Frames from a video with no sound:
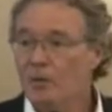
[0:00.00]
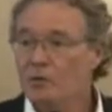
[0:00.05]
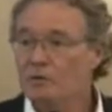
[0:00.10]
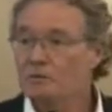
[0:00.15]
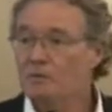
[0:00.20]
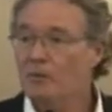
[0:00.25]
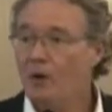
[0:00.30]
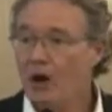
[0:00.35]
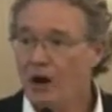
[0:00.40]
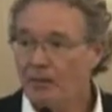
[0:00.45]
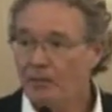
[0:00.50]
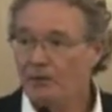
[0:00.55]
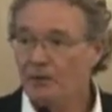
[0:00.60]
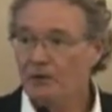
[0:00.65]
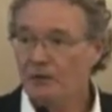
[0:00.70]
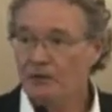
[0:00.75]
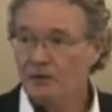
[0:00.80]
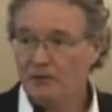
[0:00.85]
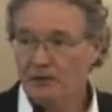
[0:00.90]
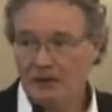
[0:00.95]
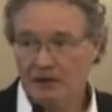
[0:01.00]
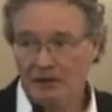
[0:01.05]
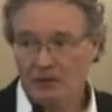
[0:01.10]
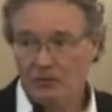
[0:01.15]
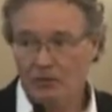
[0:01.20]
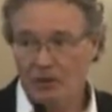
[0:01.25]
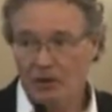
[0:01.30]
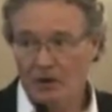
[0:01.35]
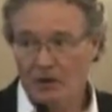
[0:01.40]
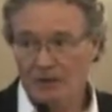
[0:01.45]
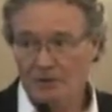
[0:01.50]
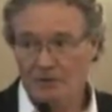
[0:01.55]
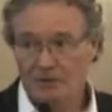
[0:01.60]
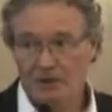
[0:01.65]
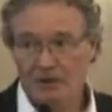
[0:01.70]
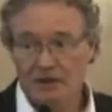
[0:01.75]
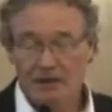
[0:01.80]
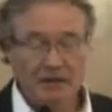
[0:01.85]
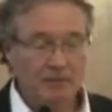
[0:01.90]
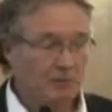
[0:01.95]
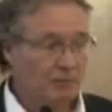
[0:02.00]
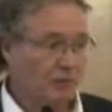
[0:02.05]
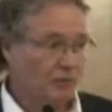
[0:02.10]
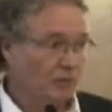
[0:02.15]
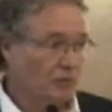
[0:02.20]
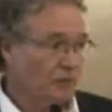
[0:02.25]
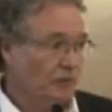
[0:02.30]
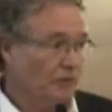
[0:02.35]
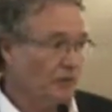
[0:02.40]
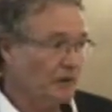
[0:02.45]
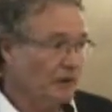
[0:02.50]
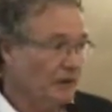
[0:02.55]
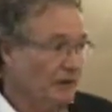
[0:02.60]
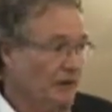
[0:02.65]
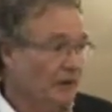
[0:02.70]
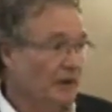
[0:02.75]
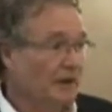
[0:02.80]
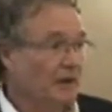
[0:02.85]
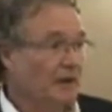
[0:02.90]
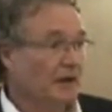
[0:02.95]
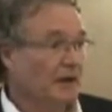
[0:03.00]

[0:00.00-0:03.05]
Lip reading: most popular thing was improving